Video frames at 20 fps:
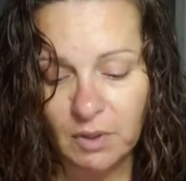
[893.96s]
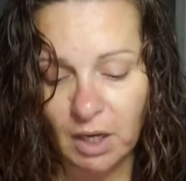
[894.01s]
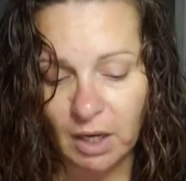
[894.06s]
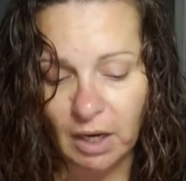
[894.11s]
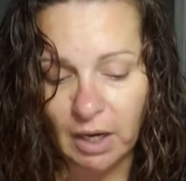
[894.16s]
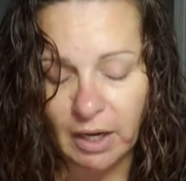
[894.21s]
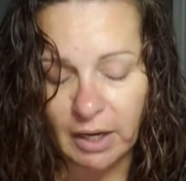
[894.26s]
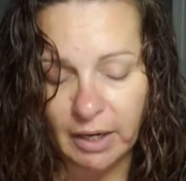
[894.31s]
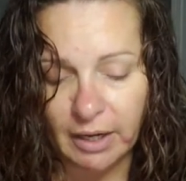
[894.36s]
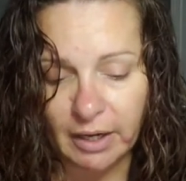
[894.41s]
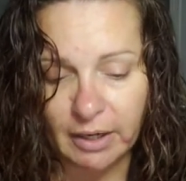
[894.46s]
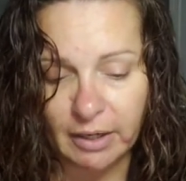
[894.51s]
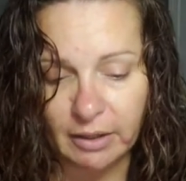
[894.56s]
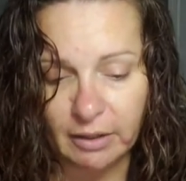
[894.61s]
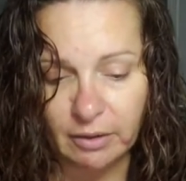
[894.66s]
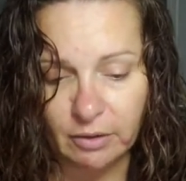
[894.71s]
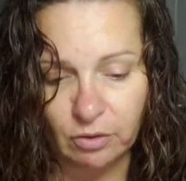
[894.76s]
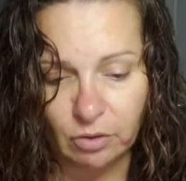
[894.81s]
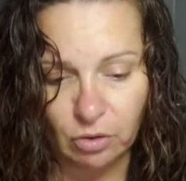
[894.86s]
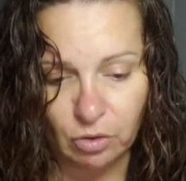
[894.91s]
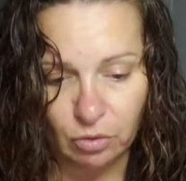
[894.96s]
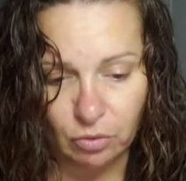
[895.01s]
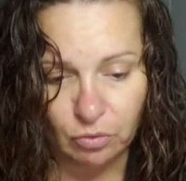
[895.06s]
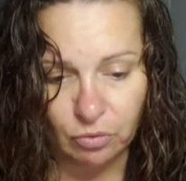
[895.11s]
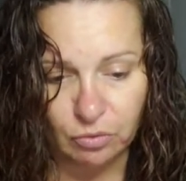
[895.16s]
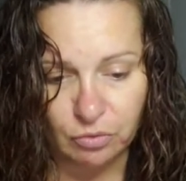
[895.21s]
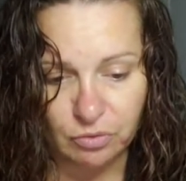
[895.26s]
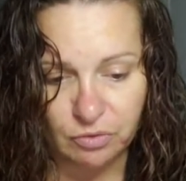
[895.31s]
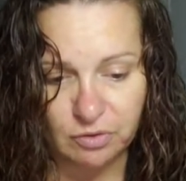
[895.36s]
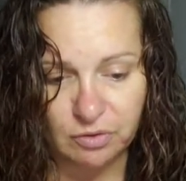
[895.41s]
I
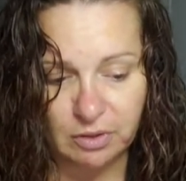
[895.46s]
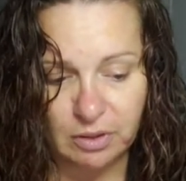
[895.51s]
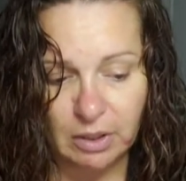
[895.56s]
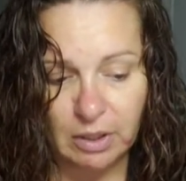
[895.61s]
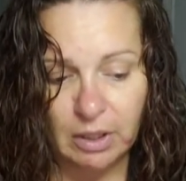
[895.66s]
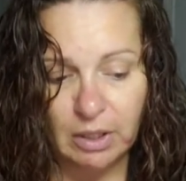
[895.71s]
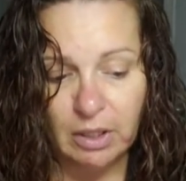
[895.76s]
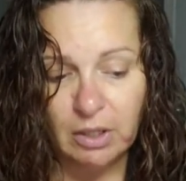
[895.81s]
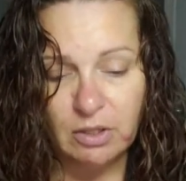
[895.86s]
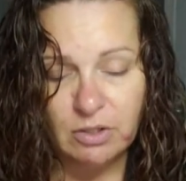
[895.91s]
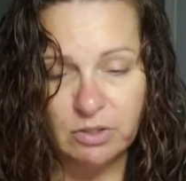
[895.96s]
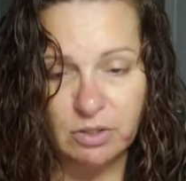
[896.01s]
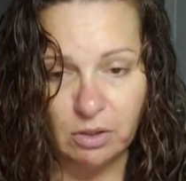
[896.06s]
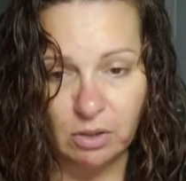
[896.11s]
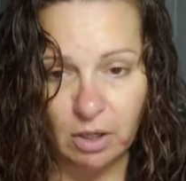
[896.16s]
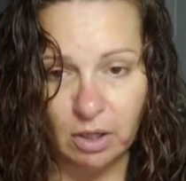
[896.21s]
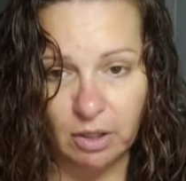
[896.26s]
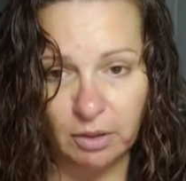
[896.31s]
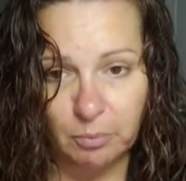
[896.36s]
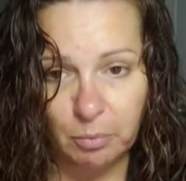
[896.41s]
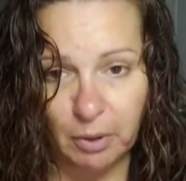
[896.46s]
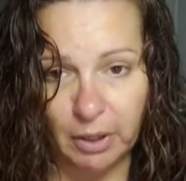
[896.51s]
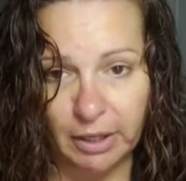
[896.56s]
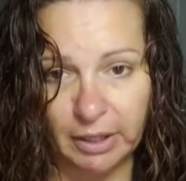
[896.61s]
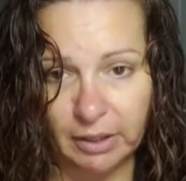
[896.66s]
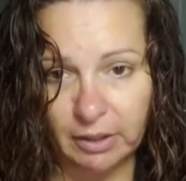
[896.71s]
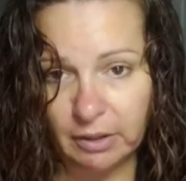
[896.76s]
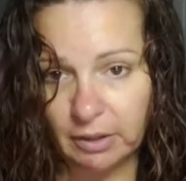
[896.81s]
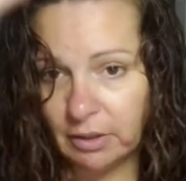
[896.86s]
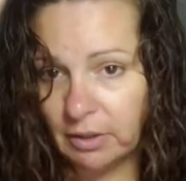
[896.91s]
use Salon
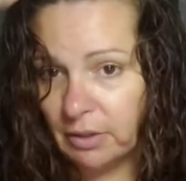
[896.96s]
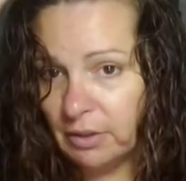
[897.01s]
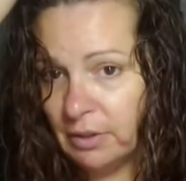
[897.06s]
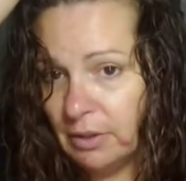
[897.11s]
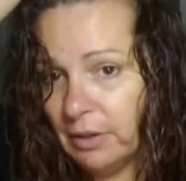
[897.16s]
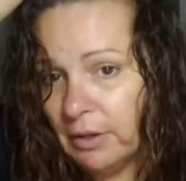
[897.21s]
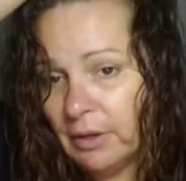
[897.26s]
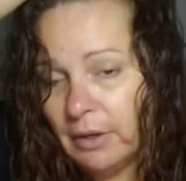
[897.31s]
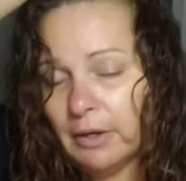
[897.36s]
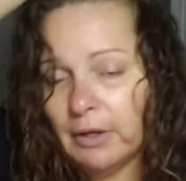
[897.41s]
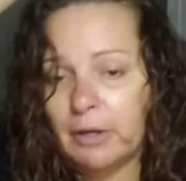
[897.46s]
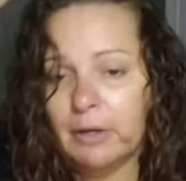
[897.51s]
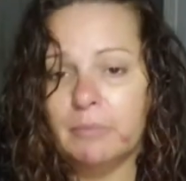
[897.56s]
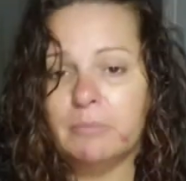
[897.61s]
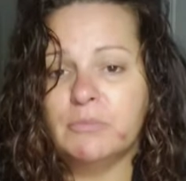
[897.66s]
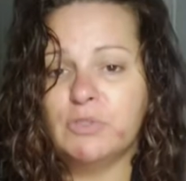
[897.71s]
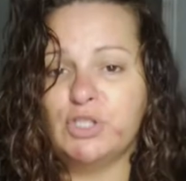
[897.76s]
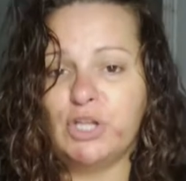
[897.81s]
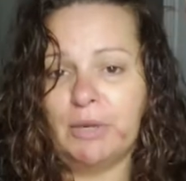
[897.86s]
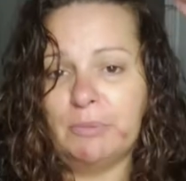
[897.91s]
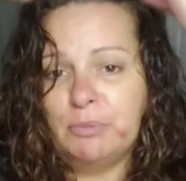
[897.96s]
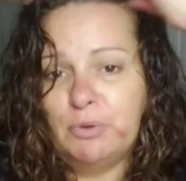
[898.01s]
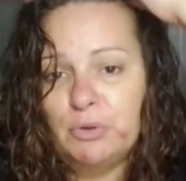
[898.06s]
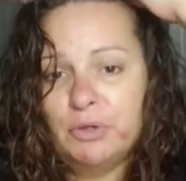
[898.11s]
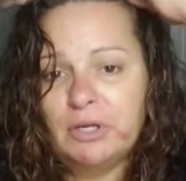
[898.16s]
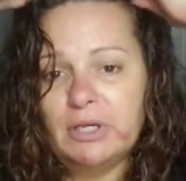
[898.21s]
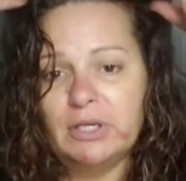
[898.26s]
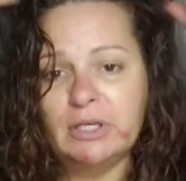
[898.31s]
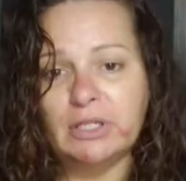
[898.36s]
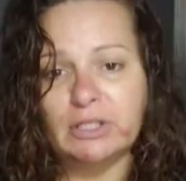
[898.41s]
brand shampoo
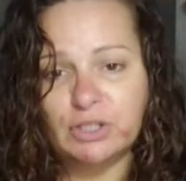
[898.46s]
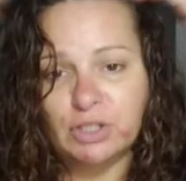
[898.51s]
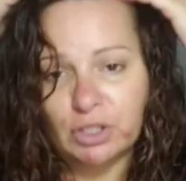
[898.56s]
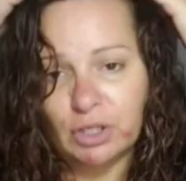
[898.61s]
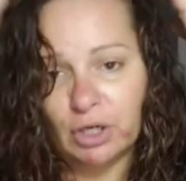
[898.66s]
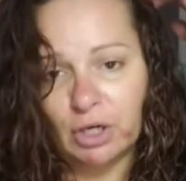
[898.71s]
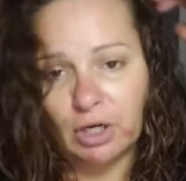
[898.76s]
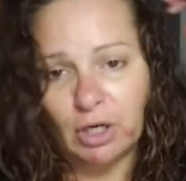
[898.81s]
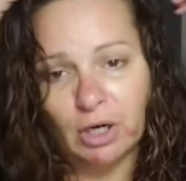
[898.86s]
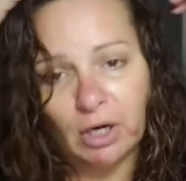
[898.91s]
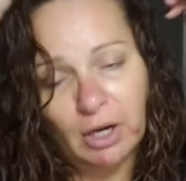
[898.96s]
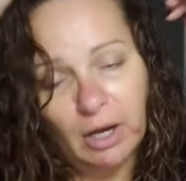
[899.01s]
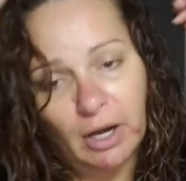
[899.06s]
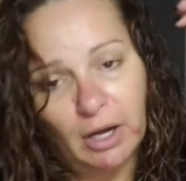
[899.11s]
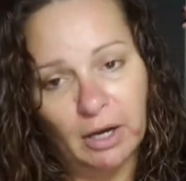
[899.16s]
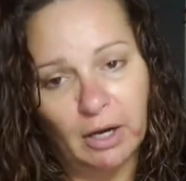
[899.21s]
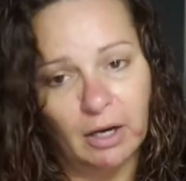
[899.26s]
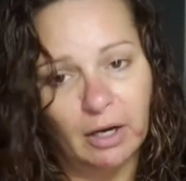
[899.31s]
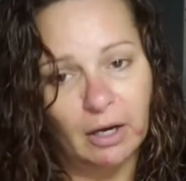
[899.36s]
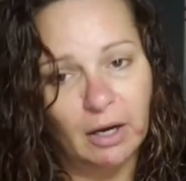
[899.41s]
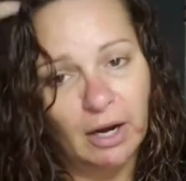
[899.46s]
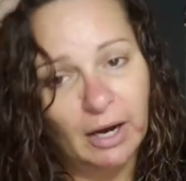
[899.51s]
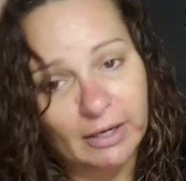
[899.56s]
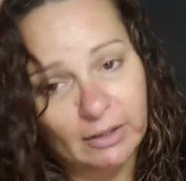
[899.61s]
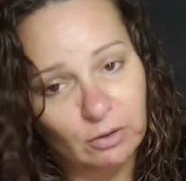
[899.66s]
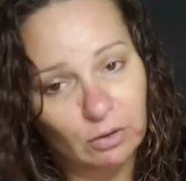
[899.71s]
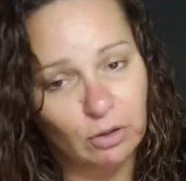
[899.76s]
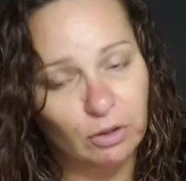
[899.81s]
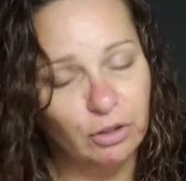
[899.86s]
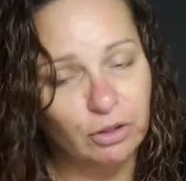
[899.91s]
and conditioner. I
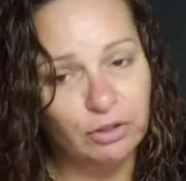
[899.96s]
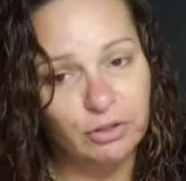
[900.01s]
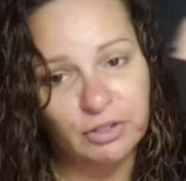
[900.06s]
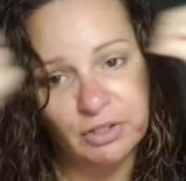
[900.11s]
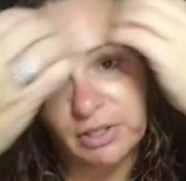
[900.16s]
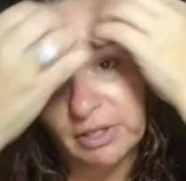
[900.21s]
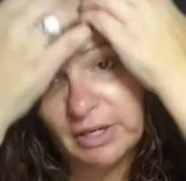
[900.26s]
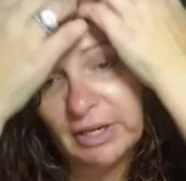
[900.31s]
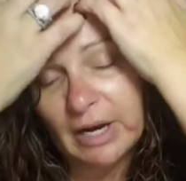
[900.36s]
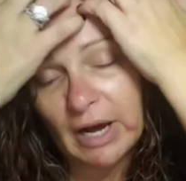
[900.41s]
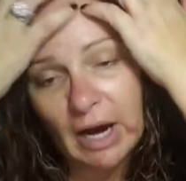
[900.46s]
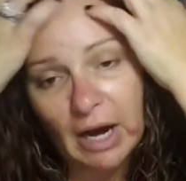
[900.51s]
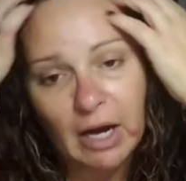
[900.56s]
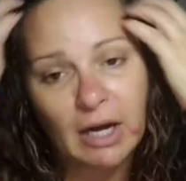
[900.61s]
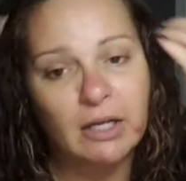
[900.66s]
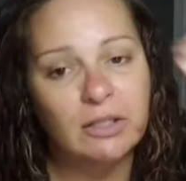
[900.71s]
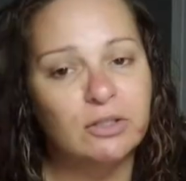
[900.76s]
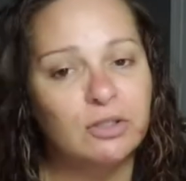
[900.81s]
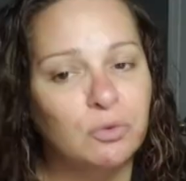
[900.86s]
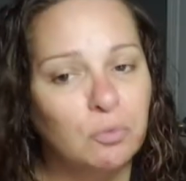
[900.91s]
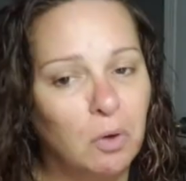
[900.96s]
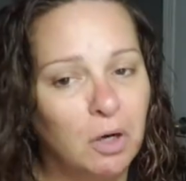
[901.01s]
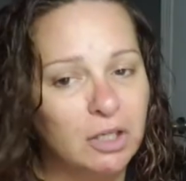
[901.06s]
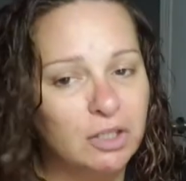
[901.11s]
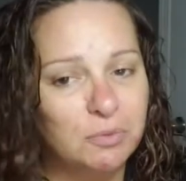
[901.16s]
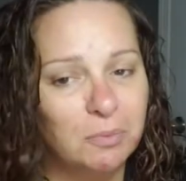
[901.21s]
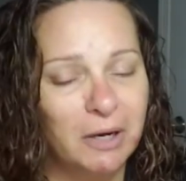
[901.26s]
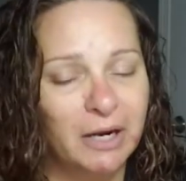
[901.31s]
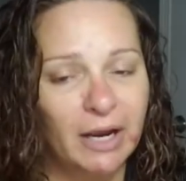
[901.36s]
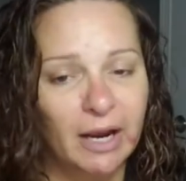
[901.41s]
learned not to
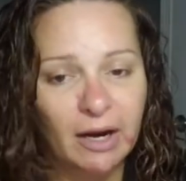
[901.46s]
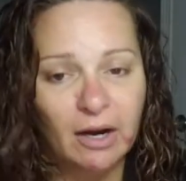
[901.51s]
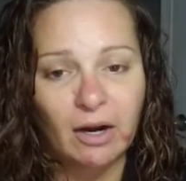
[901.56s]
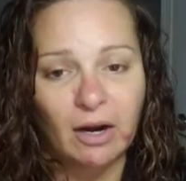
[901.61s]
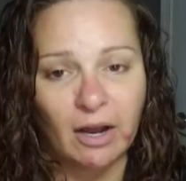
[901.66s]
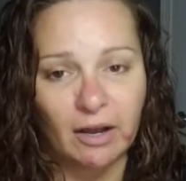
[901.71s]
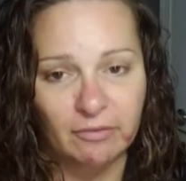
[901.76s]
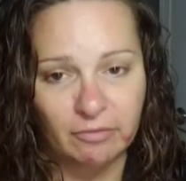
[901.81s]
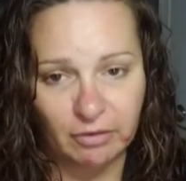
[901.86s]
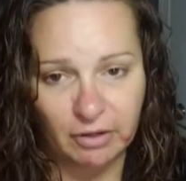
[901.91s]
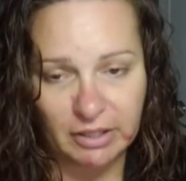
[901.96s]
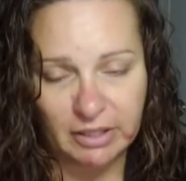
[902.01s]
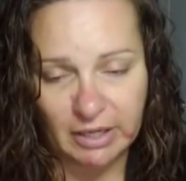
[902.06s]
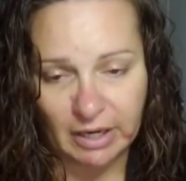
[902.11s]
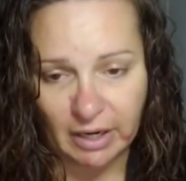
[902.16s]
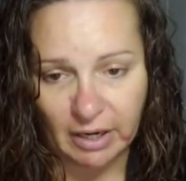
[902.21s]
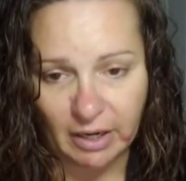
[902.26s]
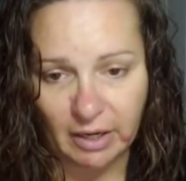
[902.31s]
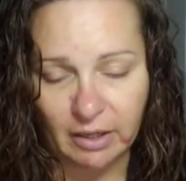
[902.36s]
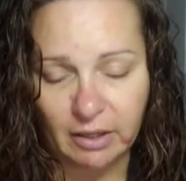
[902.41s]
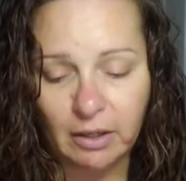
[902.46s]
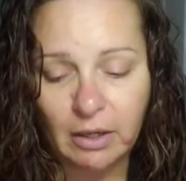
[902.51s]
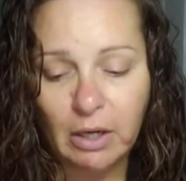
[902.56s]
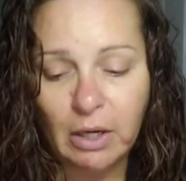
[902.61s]
wash my hair every day,